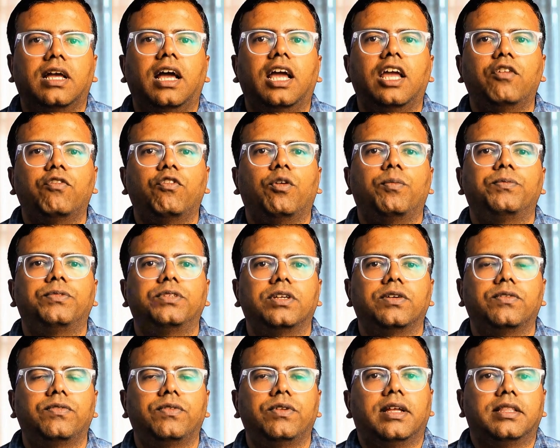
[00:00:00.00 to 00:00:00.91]
I have
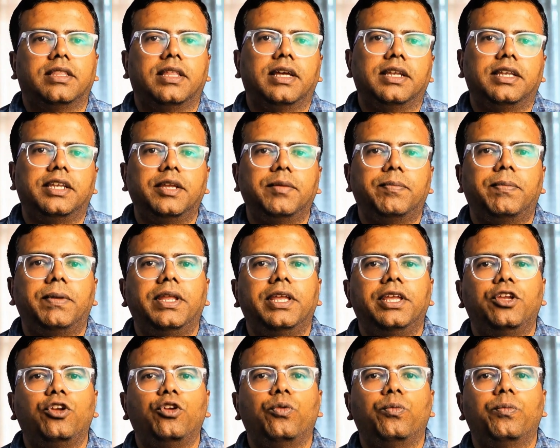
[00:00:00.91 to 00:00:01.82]
observed the
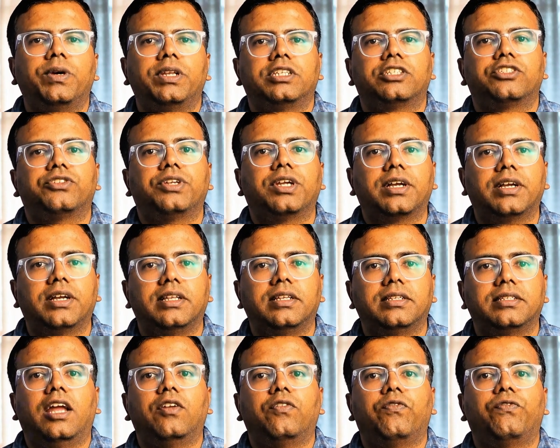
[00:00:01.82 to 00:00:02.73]
deeply human struggle
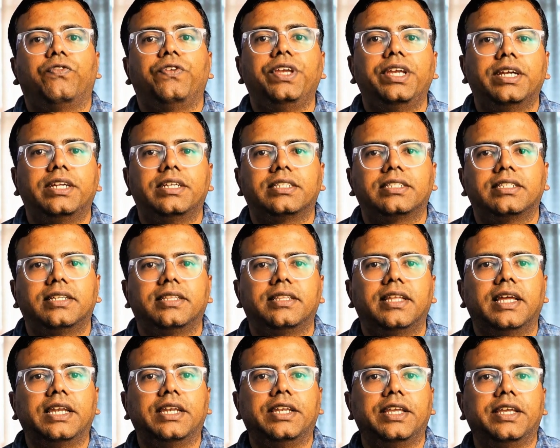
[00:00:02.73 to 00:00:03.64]
and fears
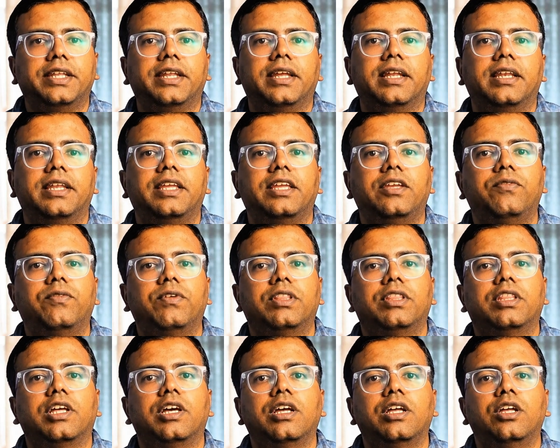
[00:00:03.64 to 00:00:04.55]
that derail
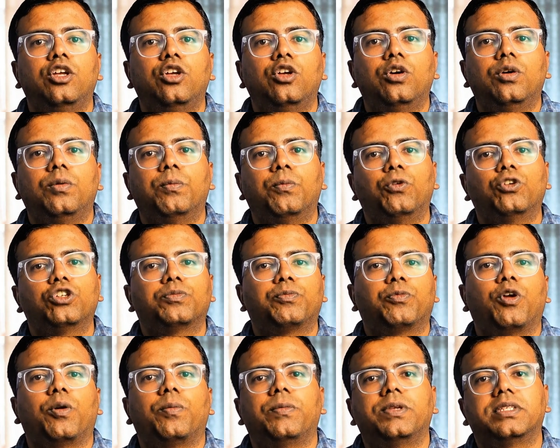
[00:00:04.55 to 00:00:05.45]
even the most
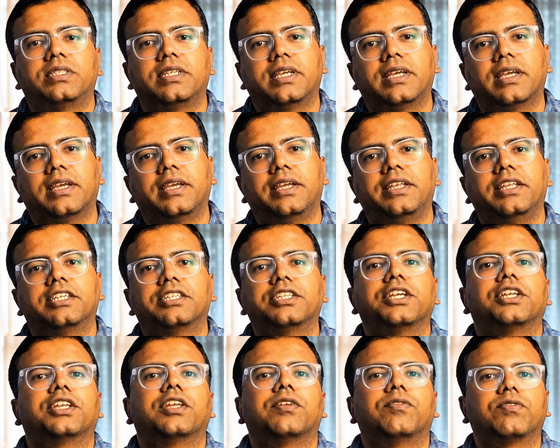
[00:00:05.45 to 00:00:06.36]
promising
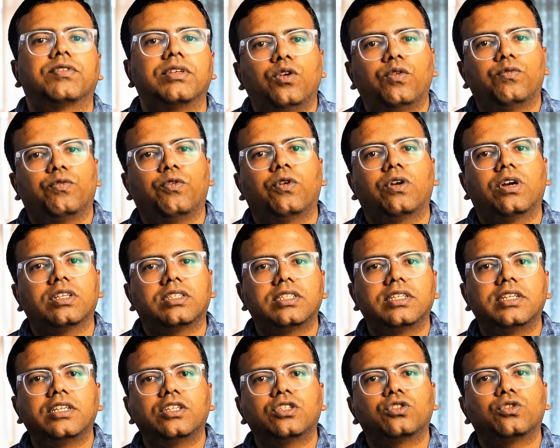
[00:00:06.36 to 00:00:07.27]
initiatives.
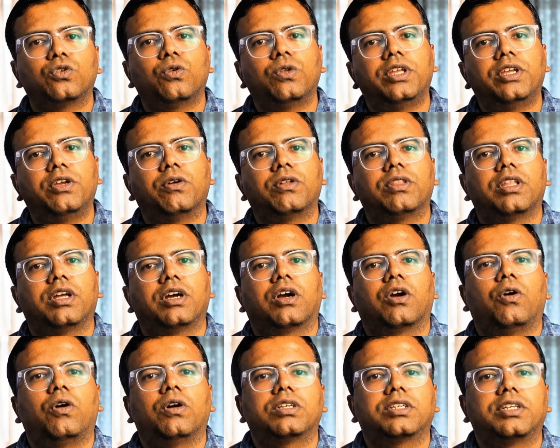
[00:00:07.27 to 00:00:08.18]
Focusing solely on the
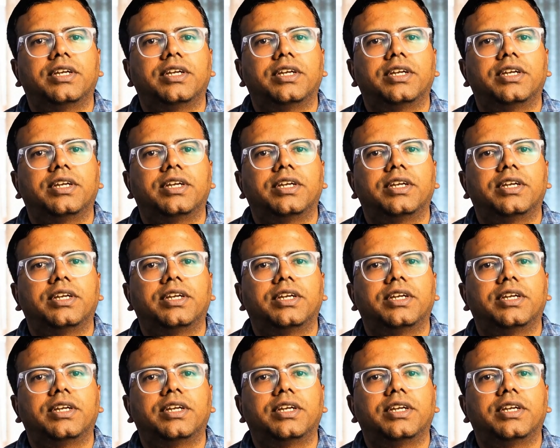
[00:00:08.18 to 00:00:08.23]
cost